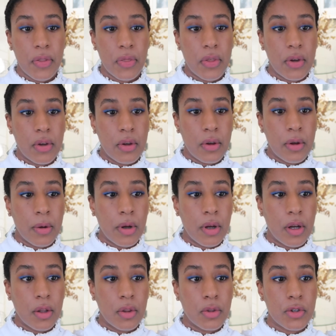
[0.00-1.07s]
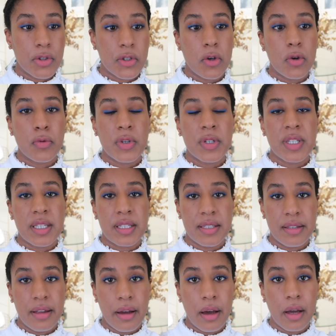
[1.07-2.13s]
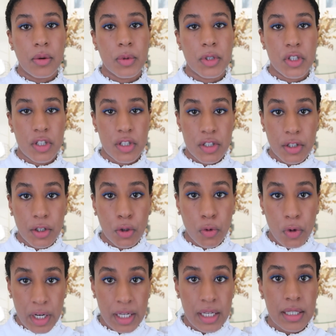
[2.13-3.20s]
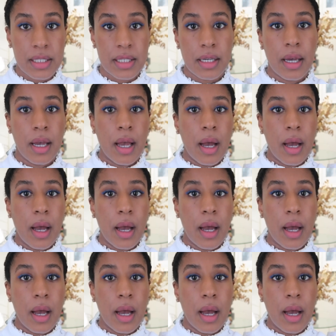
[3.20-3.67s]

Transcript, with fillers: The the service is there, which is great,